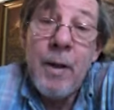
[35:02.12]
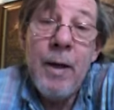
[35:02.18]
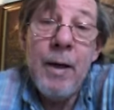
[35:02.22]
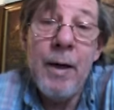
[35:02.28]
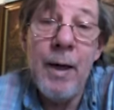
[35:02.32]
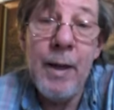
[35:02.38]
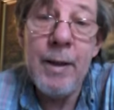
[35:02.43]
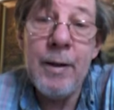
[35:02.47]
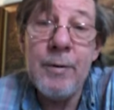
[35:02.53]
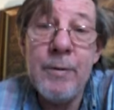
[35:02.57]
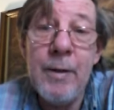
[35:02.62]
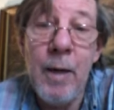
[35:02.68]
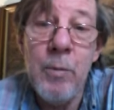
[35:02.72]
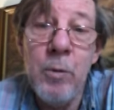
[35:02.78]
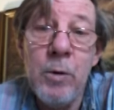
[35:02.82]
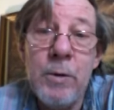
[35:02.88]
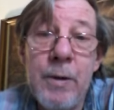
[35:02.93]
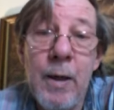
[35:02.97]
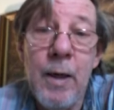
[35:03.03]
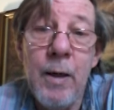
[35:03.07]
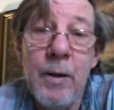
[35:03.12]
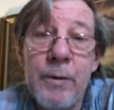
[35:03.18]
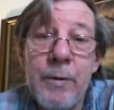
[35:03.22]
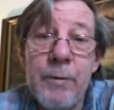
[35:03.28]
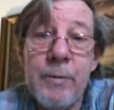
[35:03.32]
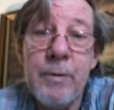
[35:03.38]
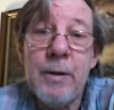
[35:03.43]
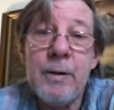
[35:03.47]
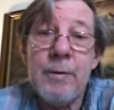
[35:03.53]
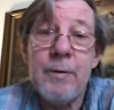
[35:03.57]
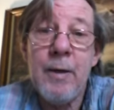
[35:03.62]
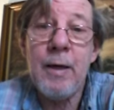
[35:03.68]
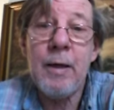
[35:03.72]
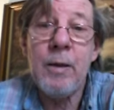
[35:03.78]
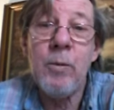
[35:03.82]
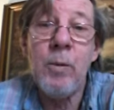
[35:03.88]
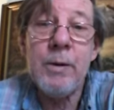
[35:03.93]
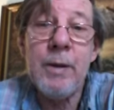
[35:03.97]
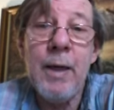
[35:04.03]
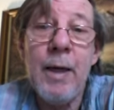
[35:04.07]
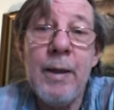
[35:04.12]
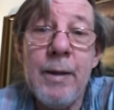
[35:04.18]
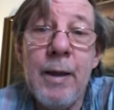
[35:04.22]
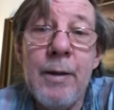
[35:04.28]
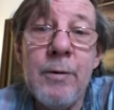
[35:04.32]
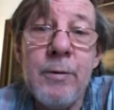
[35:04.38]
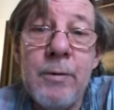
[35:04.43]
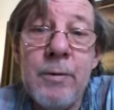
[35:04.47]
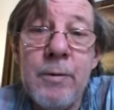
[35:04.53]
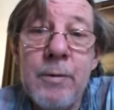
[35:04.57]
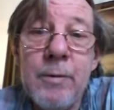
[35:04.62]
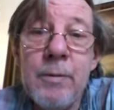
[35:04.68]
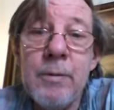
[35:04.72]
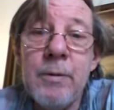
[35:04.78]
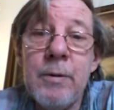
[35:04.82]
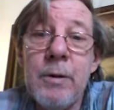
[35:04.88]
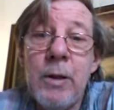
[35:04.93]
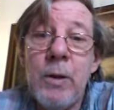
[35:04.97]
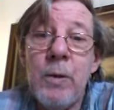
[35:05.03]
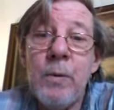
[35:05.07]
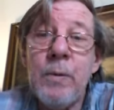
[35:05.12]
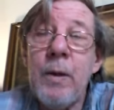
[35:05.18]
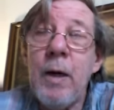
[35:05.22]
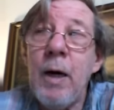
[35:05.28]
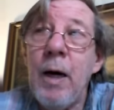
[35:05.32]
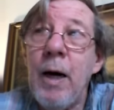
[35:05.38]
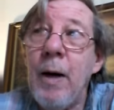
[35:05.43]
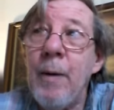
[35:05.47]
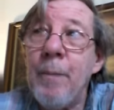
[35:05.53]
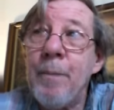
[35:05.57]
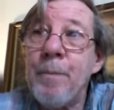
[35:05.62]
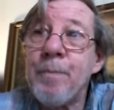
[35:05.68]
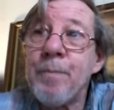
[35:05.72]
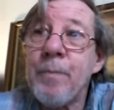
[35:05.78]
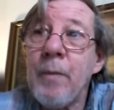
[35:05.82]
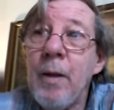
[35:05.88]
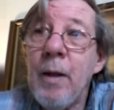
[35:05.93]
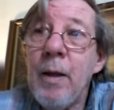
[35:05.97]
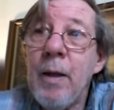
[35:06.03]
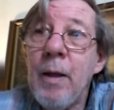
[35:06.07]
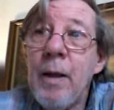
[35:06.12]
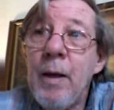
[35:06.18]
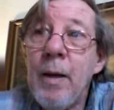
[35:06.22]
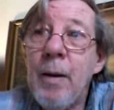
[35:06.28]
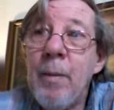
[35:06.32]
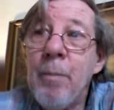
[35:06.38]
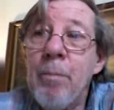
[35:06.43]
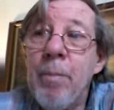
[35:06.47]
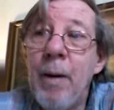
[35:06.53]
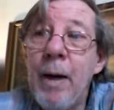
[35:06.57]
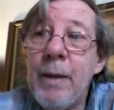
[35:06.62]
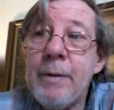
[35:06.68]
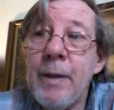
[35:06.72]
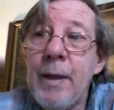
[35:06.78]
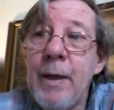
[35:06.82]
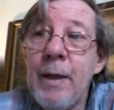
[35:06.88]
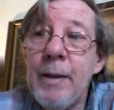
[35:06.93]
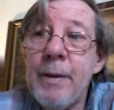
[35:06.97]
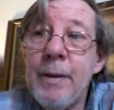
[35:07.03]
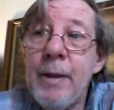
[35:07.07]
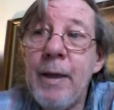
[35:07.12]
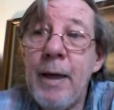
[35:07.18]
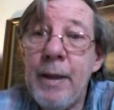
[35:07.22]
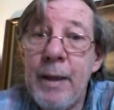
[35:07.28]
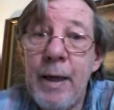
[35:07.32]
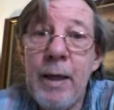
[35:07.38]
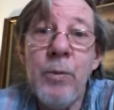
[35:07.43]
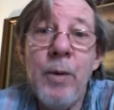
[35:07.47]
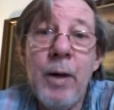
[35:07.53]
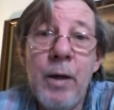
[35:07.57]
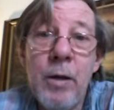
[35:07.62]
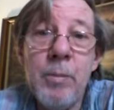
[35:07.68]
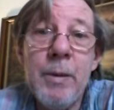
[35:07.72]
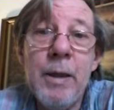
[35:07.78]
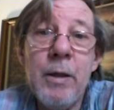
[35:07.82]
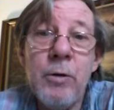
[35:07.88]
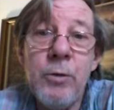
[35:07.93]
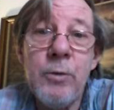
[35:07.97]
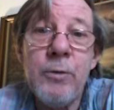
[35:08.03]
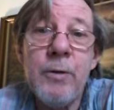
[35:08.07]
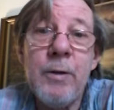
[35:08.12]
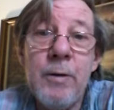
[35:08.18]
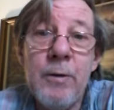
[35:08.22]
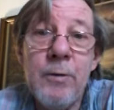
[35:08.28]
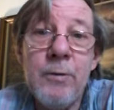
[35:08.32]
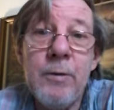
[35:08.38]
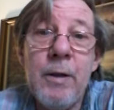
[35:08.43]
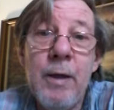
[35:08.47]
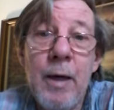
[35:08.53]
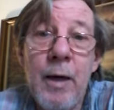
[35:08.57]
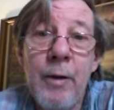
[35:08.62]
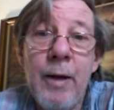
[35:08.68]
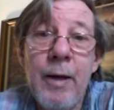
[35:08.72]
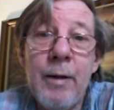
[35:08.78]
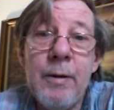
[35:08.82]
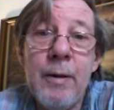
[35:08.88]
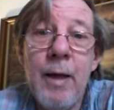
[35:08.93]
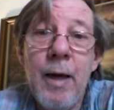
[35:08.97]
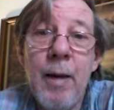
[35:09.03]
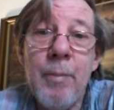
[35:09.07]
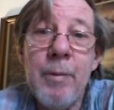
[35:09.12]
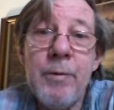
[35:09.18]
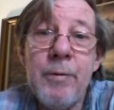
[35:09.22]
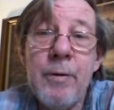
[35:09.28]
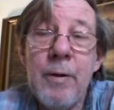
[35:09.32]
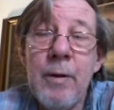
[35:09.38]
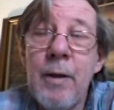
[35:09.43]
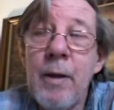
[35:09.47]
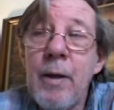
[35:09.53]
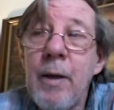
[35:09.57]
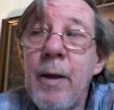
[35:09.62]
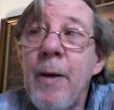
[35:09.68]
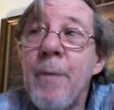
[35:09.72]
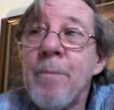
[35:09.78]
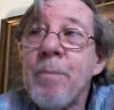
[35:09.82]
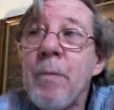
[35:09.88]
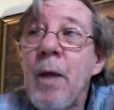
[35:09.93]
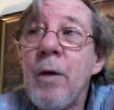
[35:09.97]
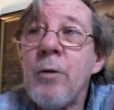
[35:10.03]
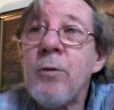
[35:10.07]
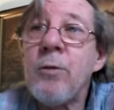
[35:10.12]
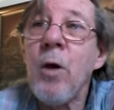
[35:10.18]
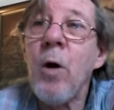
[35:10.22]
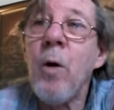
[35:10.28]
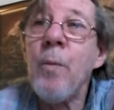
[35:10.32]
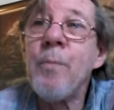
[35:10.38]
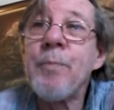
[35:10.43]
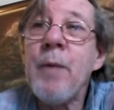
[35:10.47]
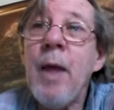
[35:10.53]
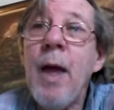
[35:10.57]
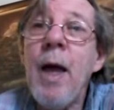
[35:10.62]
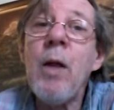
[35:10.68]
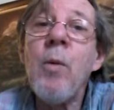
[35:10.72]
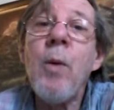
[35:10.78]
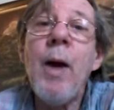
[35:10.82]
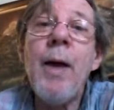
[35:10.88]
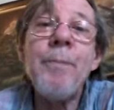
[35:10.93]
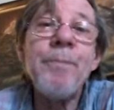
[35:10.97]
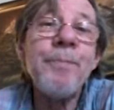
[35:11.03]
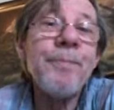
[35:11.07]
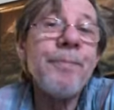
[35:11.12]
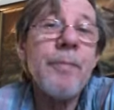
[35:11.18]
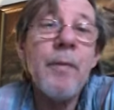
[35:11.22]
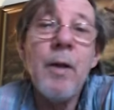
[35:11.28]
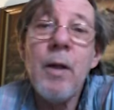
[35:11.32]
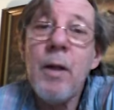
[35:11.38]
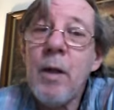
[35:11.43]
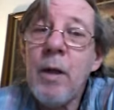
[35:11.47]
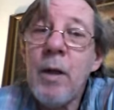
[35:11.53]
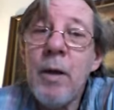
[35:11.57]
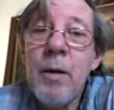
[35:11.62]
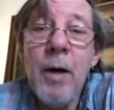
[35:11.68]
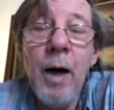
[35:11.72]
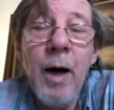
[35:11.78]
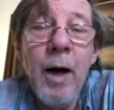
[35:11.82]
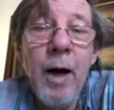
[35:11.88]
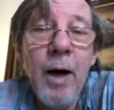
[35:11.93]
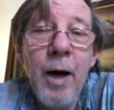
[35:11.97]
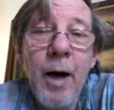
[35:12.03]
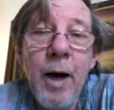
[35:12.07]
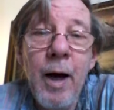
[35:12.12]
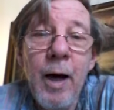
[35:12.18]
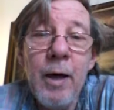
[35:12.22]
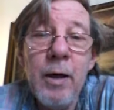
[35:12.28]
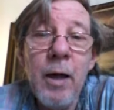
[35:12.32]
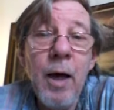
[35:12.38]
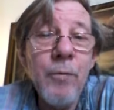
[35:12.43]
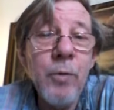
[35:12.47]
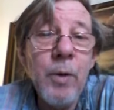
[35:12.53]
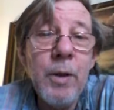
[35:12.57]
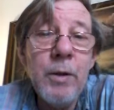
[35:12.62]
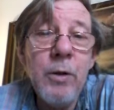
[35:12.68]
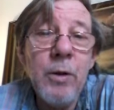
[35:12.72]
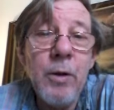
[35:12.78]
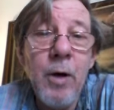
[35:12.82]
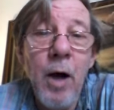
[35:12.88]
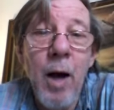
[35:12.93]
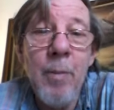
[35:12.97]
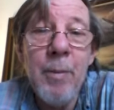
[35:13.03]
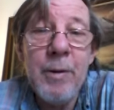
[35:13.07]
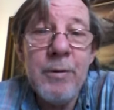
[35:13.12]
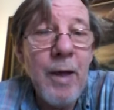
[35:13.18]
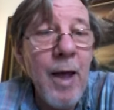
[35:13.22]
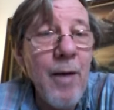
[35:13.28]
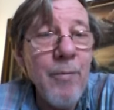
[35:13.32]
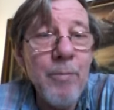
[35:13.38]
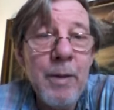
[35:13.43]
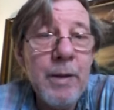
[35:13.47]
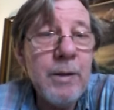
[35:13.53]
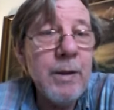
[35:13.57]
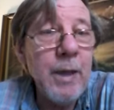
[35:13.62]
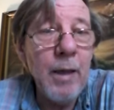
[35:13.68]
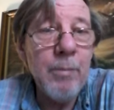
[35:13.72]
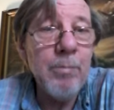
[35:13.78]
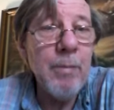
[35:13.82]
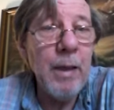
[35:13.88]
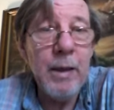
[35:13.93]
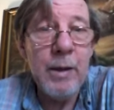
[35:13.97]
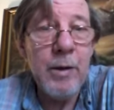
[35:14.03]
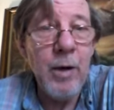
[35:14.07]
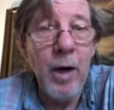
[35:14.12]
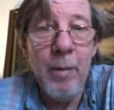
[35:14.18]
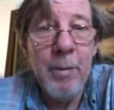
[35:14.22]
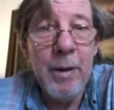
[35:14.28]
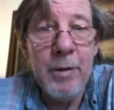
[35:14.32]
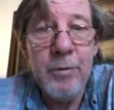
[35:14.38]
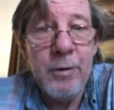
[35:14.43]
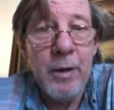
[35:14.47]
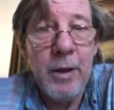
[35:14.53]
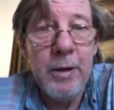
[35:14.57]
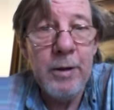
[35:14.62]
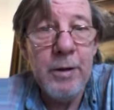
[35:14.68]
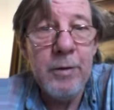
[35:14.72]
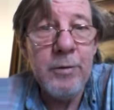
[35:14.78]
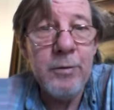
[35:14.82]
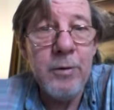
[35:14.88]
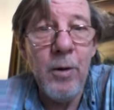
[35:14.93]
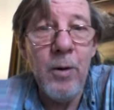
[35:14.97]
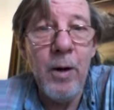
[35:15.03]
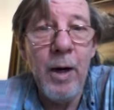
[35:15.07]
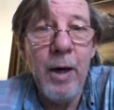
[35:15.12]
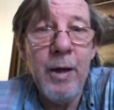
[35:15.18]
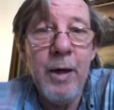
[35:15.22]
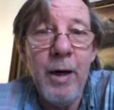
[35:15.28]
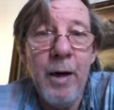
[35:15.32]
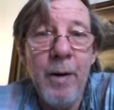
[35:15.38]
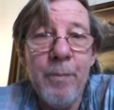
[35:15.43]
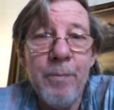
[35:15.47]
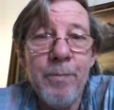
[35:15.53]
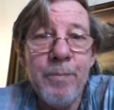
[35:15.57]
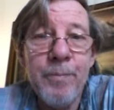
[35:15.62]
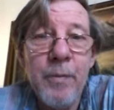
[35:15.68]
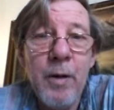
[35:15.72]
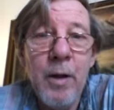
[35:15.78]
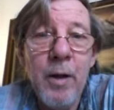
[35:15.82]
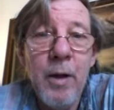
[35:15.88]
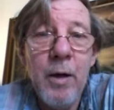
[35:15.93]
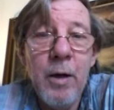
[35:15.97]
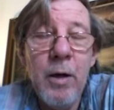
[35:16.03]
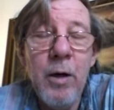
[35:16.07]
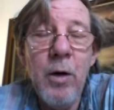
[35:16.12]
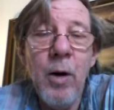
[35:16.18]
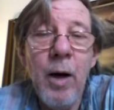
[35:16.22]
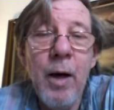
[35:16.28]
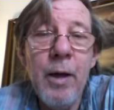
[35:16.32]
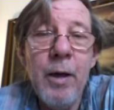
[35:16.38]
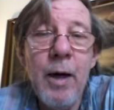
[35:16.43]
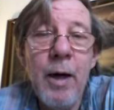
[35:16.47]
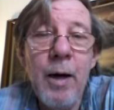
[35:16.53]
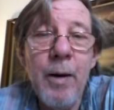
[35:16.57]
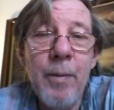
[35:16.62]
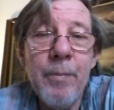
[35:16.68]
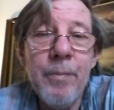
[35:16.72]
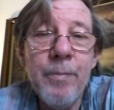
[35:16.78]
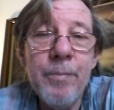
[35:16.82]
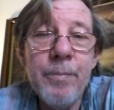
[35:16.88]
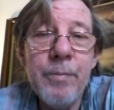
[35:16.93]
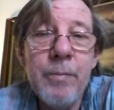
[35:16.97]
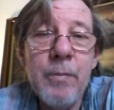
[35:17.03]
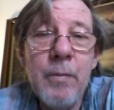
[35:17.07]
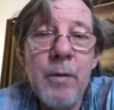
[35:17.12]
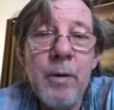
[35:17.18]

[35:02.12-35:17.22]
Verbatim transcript: And I guess time will tell to see exactly what that does do. Um, but uh, at any rate, it'll be interesting to see how that happens. So, anyway, uh, I love reading your comments. I haven't been getting many comments lately, so I, um, you know, I um,